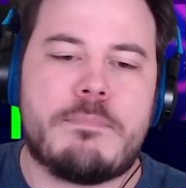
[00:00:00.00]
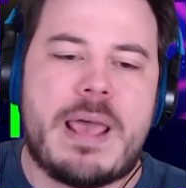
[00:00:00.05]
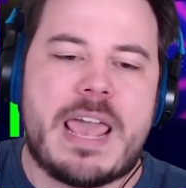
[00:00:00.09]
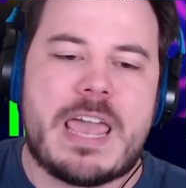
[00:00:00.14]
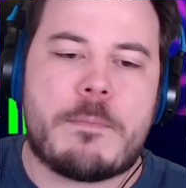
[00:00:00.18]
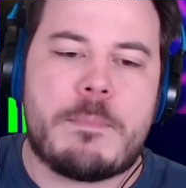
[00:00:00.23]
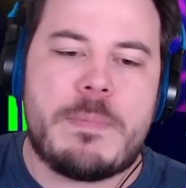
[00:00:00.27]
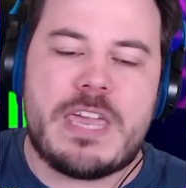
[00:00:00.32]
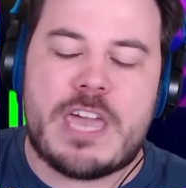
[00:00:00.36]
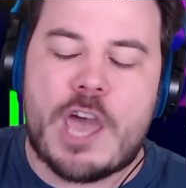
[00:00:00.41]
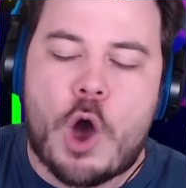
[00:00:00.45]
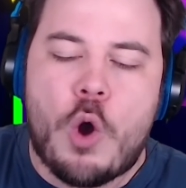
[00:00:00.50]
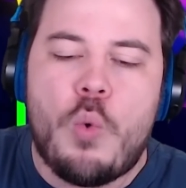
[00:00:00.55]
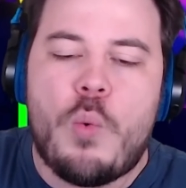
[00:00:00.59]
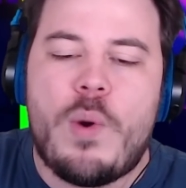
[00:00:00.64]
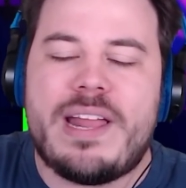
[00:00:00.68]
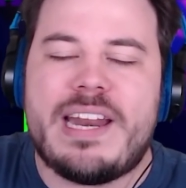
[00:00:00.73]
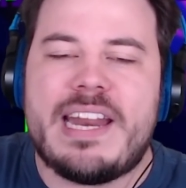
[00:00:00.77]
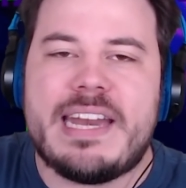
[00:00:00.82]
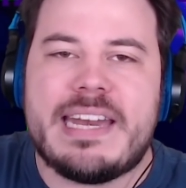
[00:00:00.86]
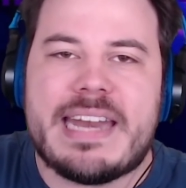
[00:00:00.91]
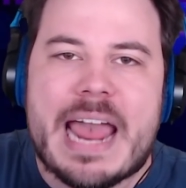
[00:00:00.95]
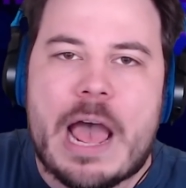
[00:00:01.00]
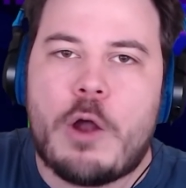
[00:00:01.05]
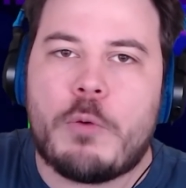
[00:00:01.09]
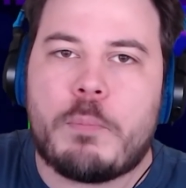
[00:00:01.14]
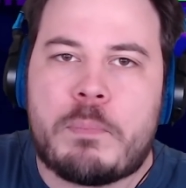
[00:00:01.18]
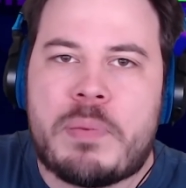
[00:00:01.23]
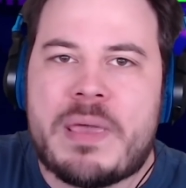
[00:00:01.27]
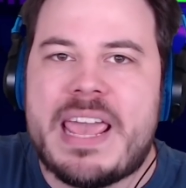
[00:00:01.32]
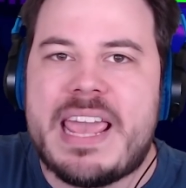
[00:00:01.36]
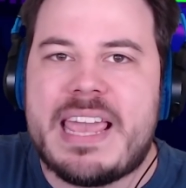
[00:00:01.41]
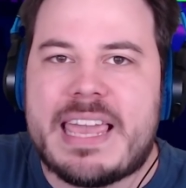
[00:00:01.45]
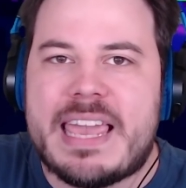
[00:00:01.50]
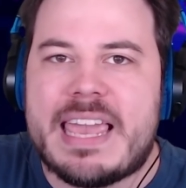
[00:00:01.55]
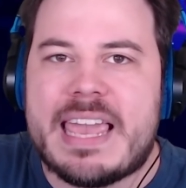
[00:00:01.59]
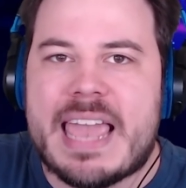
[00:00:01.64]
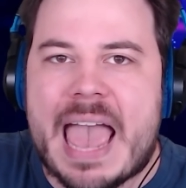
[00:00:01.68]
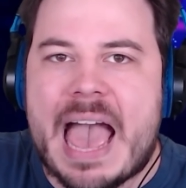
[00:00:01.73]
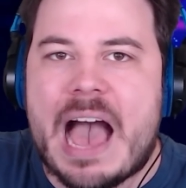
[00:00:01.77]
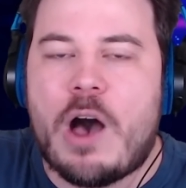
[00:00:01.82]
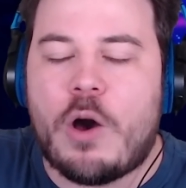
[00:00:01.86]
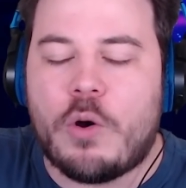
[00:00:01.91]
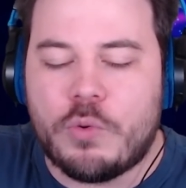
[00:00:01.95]
make me go win and doubt pinky
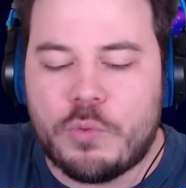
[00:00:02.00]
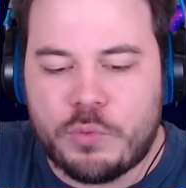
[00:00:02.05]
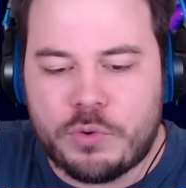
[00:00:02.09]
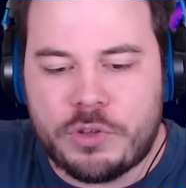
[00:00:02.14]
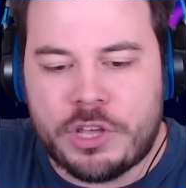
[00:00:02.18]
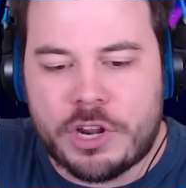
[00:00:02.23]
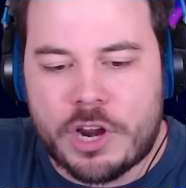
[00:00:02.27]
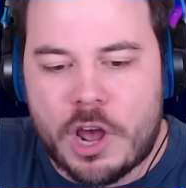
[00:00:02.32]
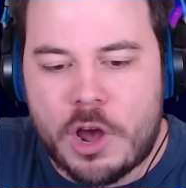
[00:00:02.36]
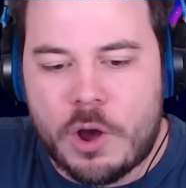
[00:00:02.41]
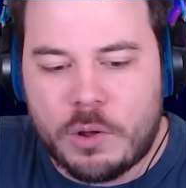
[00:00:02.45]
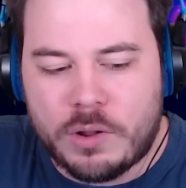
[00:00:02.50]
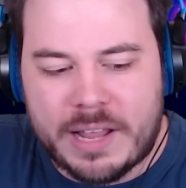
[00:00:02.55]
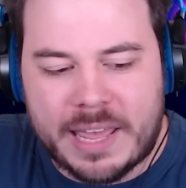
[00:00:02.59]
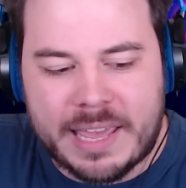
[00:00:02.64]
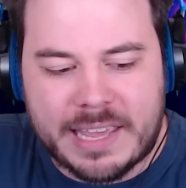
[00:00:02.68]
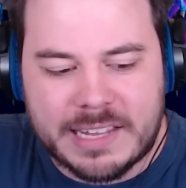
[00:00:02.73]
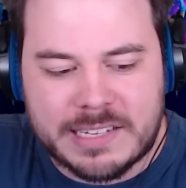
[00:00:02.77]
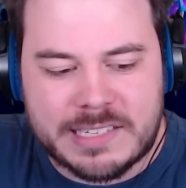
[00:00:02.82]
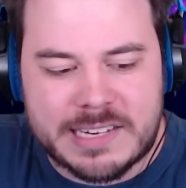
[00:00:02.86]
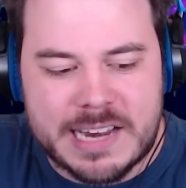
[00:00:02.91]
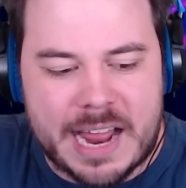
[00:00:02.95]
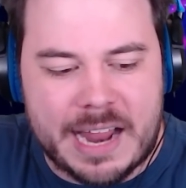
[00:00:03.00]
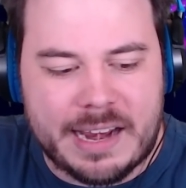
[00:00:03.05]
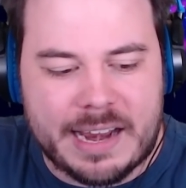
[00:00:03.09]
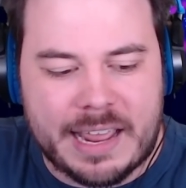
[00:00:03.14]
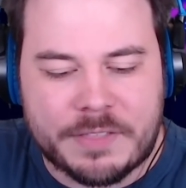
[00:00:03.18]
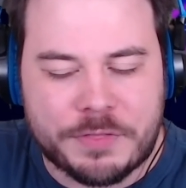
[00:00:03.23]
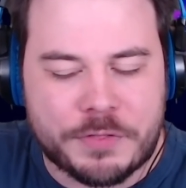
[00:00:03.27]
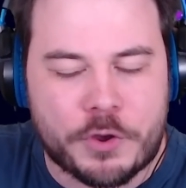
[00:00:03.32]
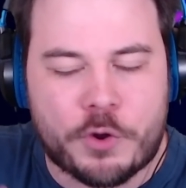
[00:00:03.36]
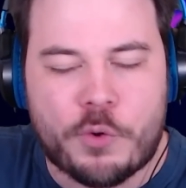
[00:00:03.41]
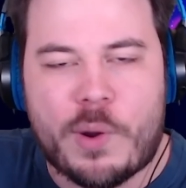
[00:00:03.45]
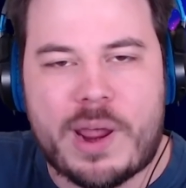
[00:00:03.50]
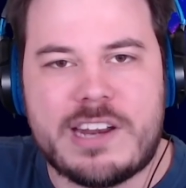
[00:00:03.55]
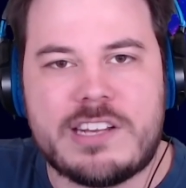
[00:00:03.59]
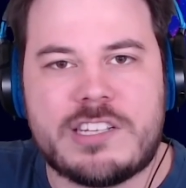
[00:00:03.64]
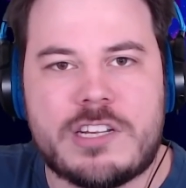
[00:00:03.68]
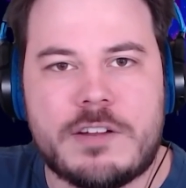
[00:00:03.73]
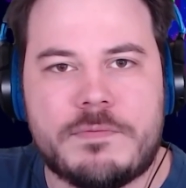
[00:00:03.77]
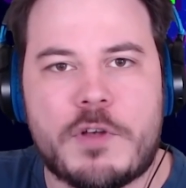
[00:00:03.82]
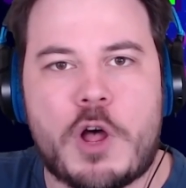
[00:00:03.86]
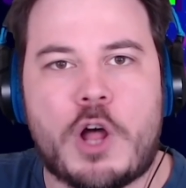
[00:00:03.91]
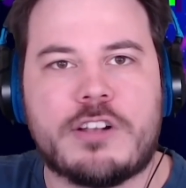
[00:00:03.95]
out, you know, like it's not like the
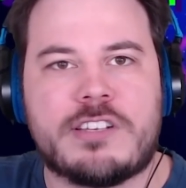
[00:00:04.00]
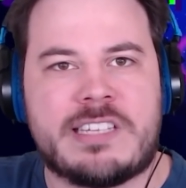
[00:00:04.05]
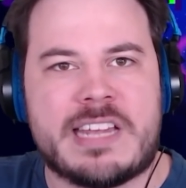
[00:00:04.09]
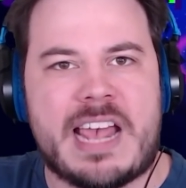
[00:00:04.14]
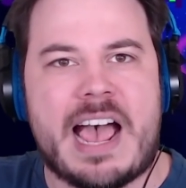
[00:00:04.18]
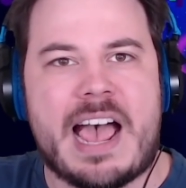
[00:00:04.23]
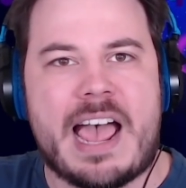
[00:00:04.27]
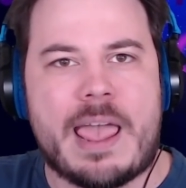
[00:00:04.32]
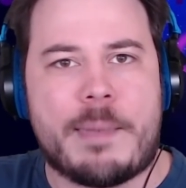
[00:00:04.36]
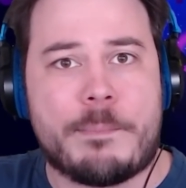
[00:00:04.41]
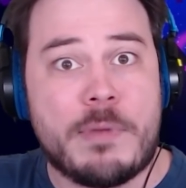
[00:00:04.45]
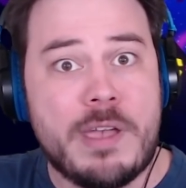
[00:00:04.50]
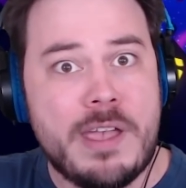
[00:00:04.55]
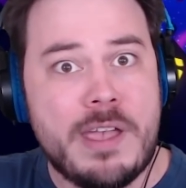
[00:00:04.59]
greatest of all time.